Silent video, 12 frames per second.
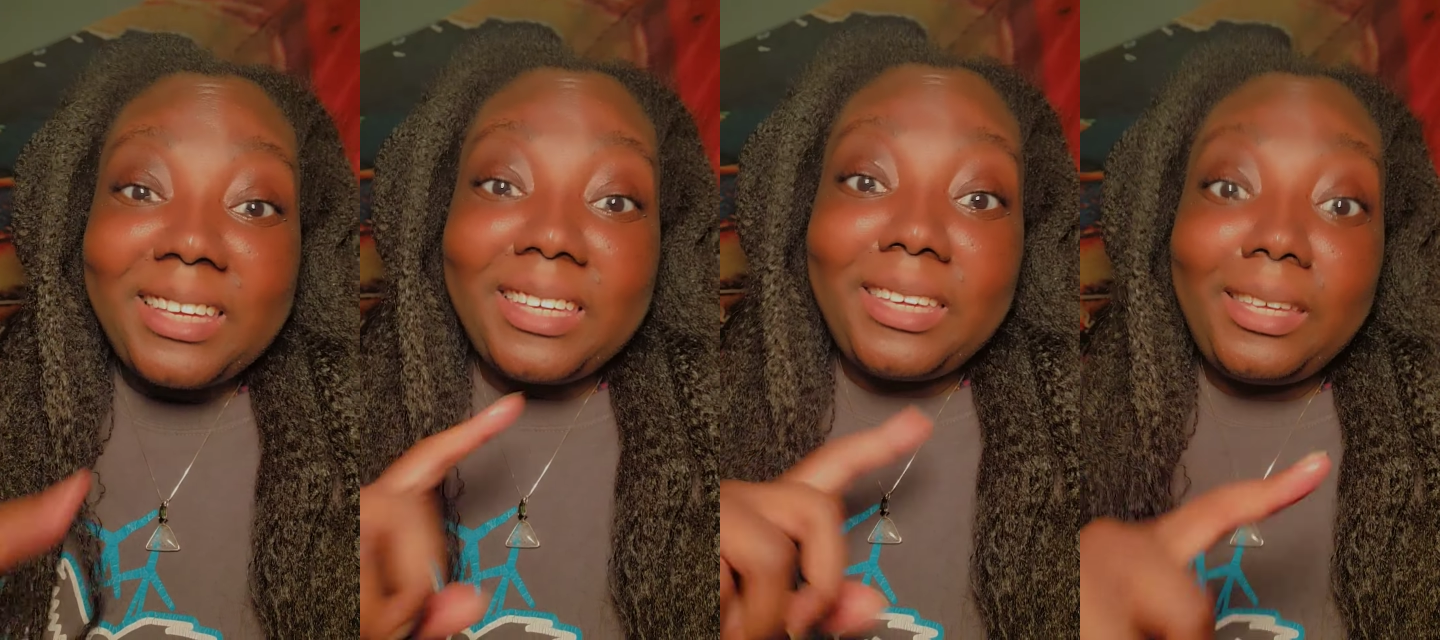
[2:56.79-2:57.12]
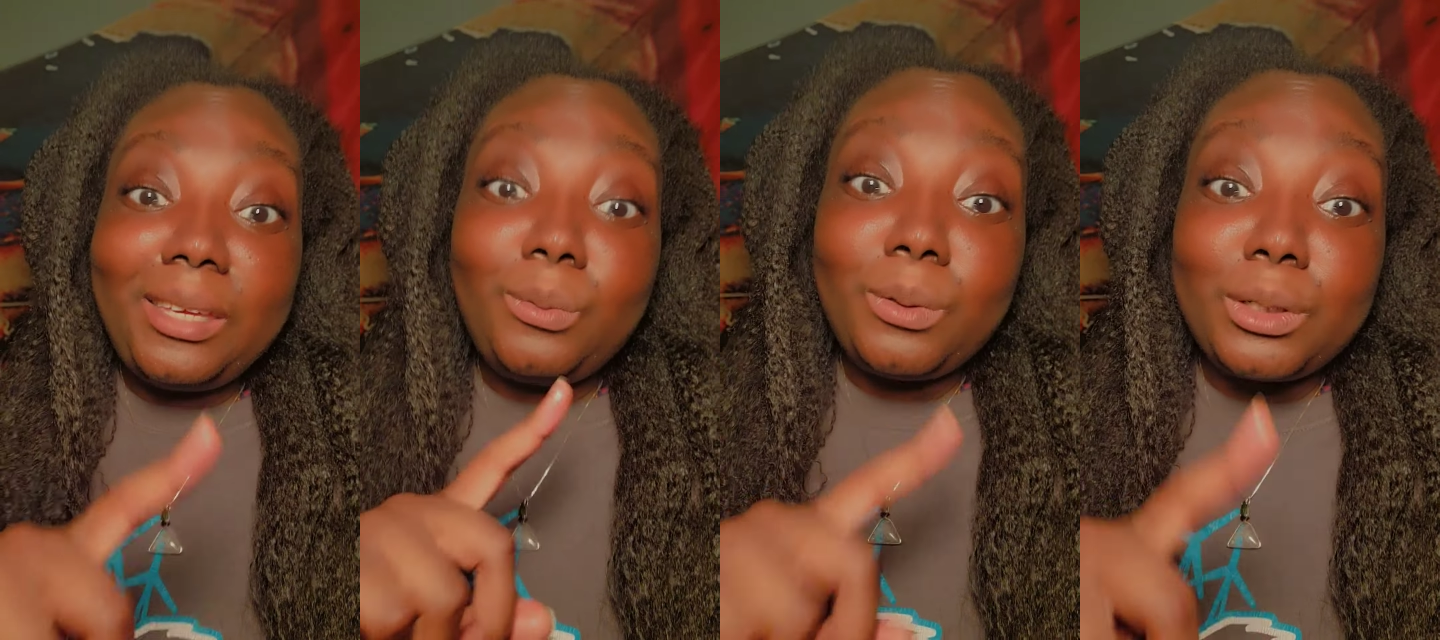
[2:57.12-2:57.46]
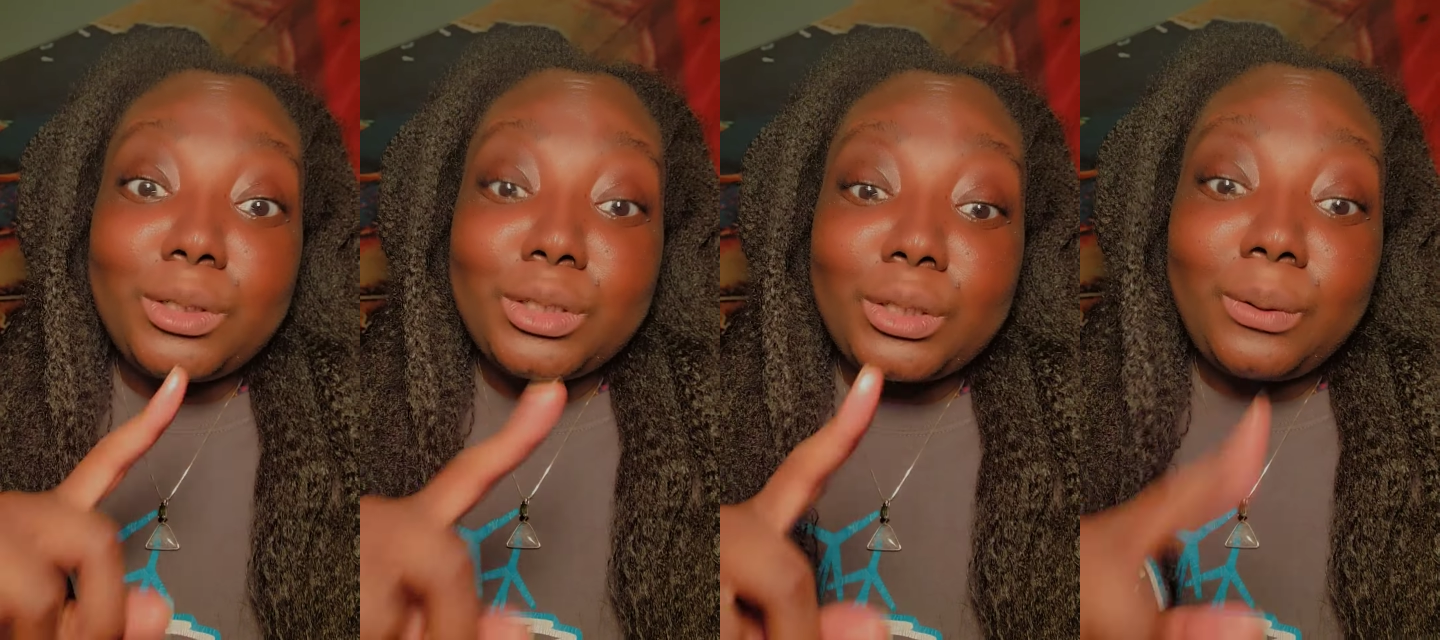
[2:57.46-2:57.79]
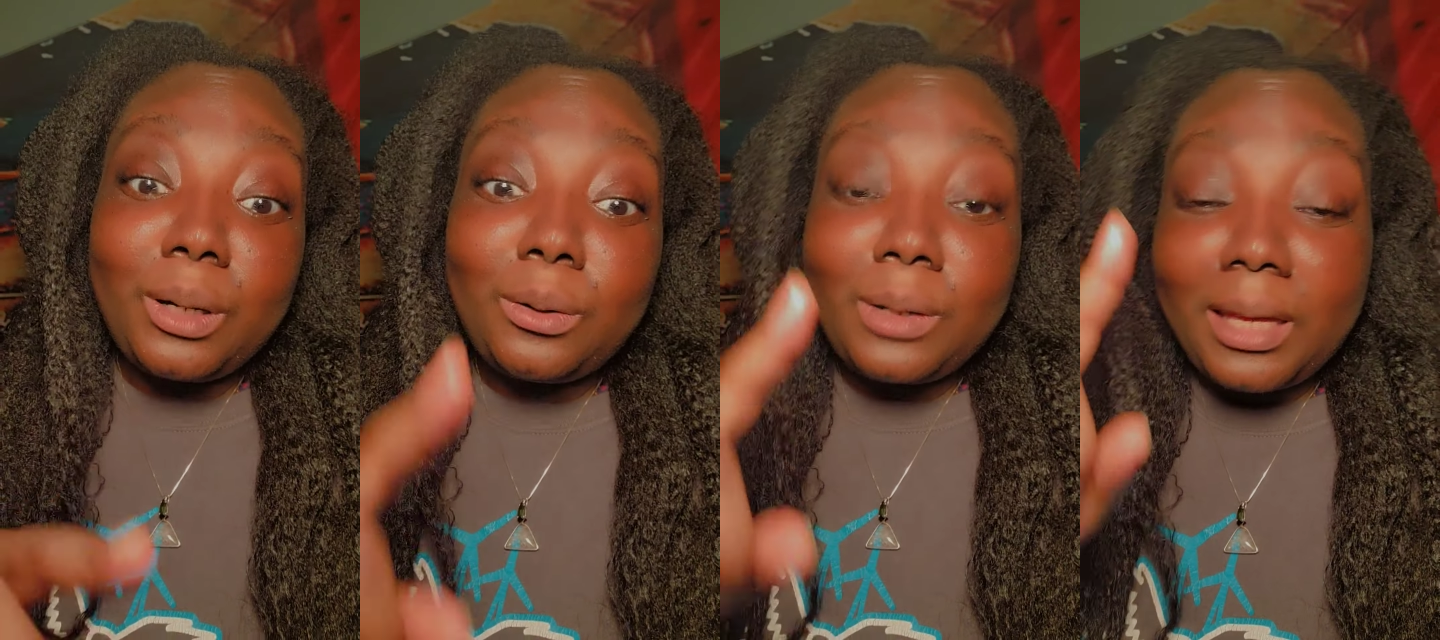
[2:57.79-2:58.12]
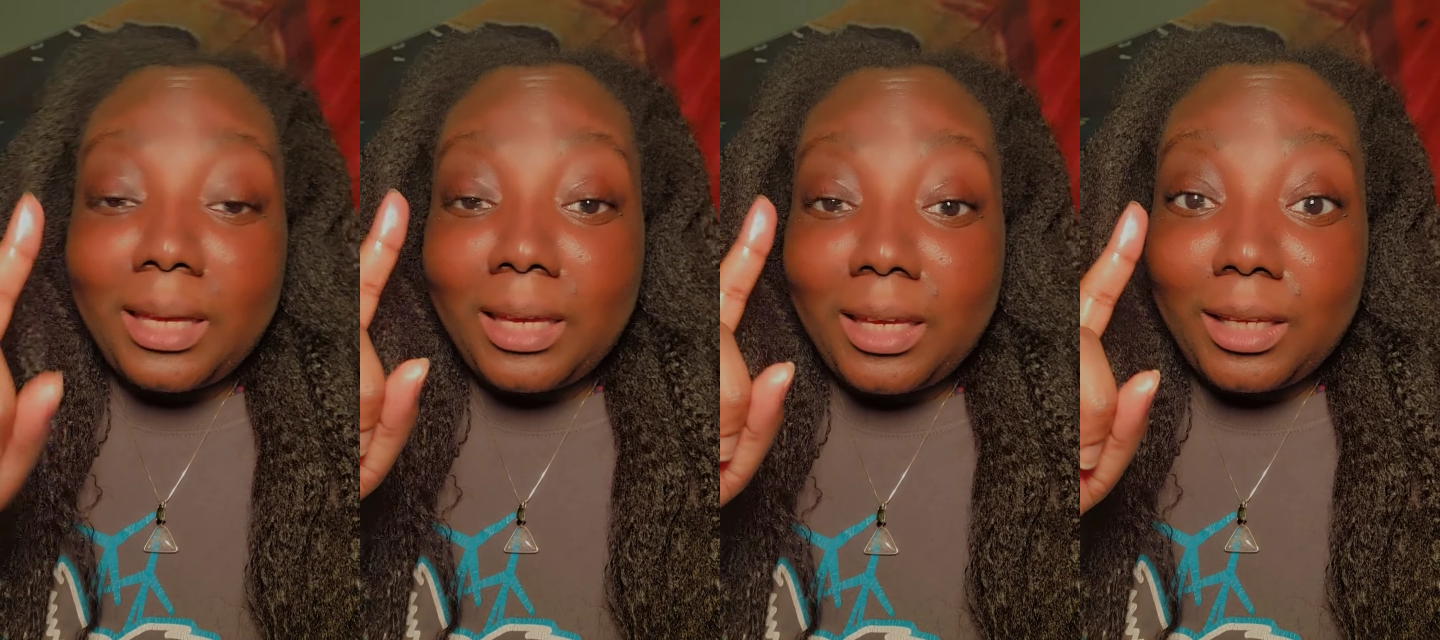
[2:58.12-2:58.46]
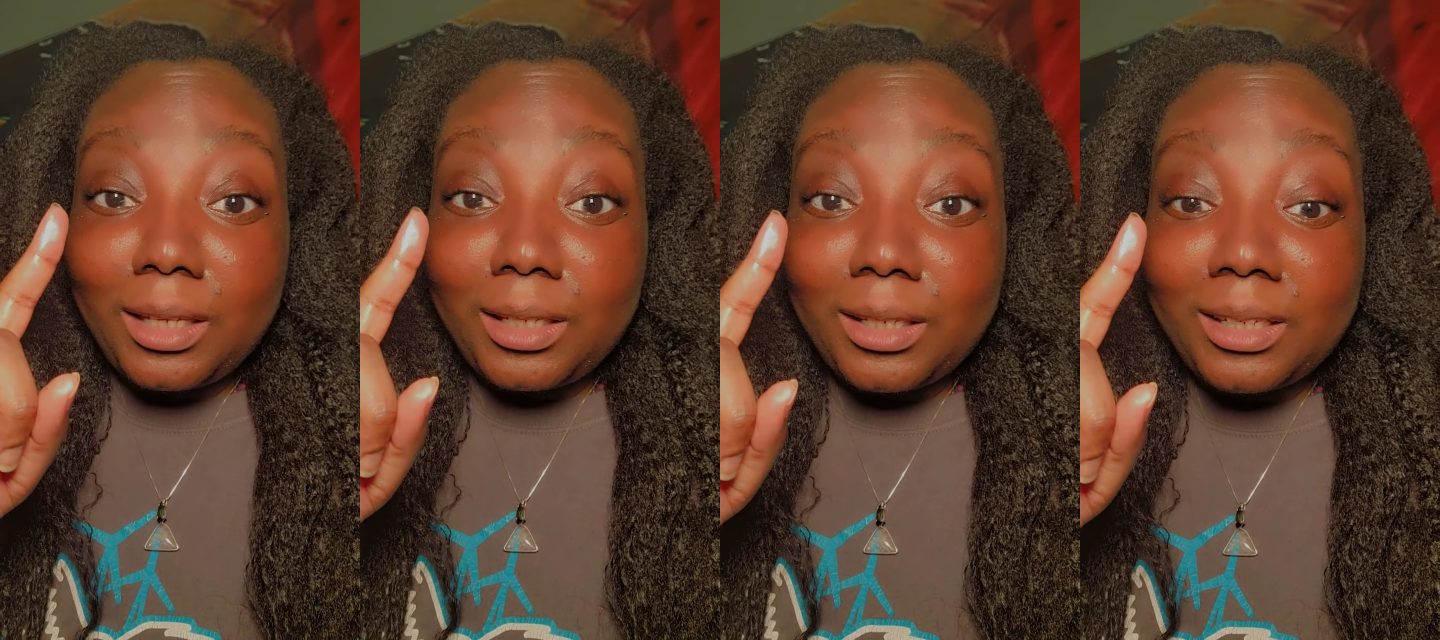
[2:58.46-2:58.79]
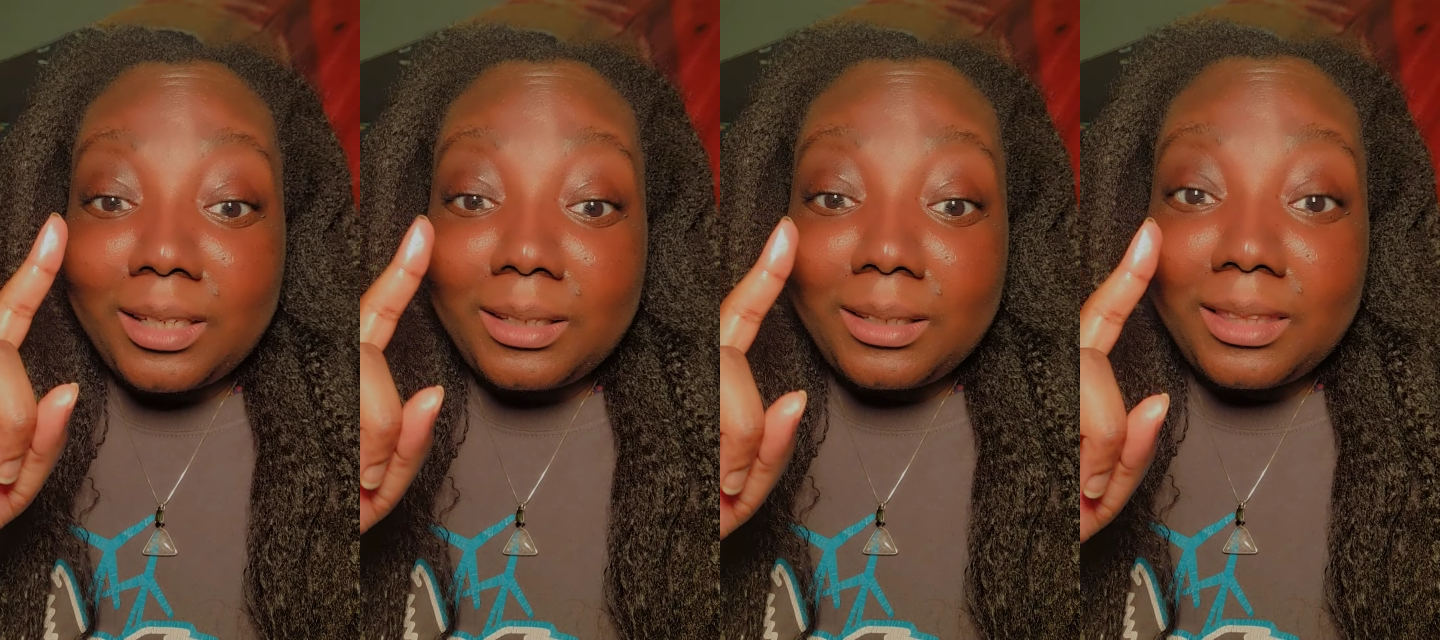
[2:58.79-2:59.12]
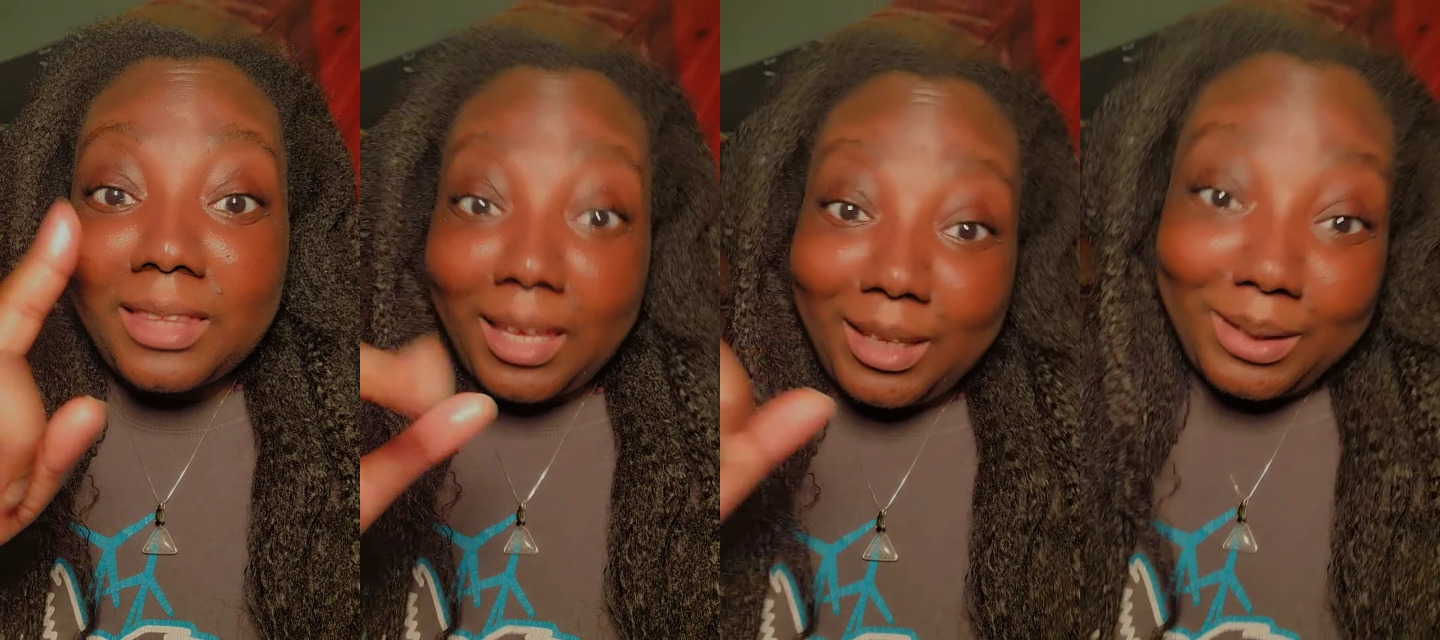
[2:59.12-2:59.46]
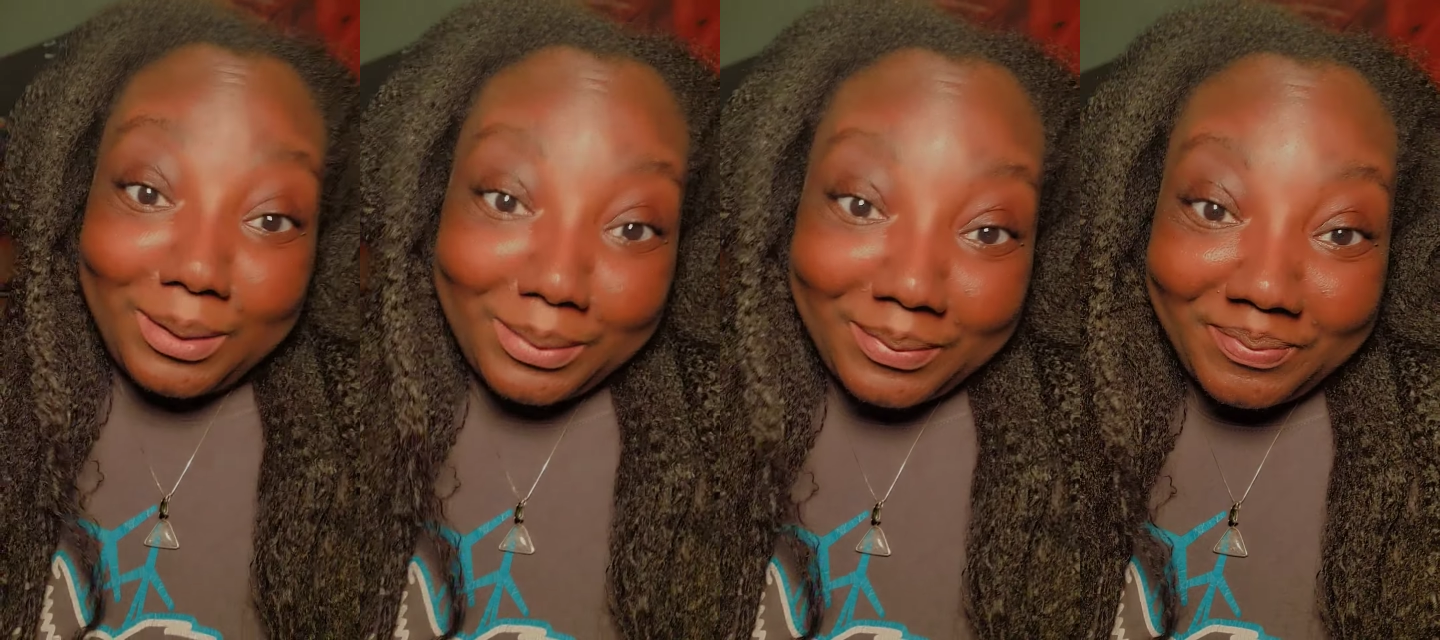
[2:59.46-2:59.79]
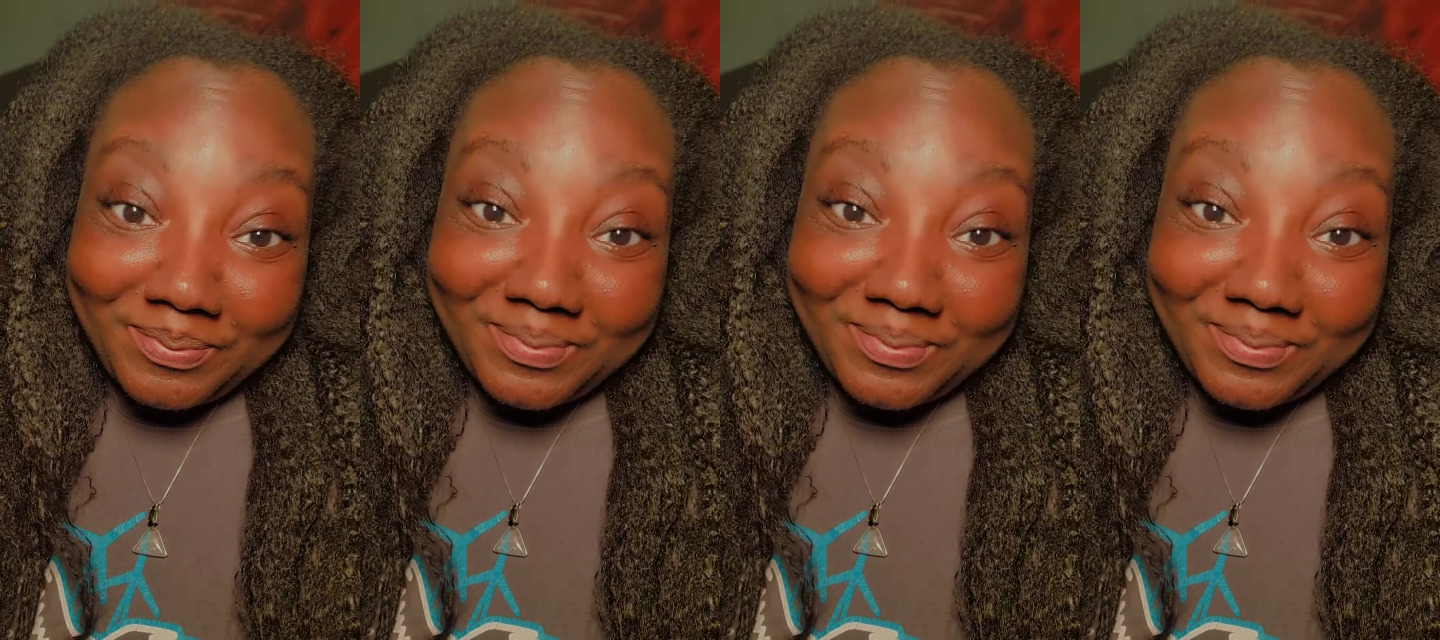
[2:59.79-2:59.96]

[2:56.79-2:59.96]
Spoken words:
he will show out, and thank you.